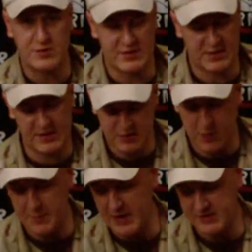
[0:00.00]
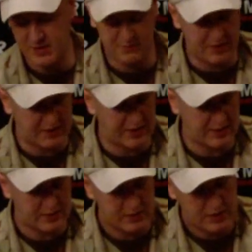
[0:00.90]
use a sling, it's well balanced, I don't really need
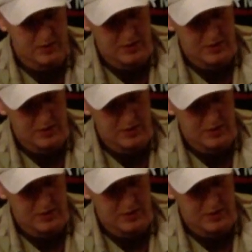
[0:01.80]
it.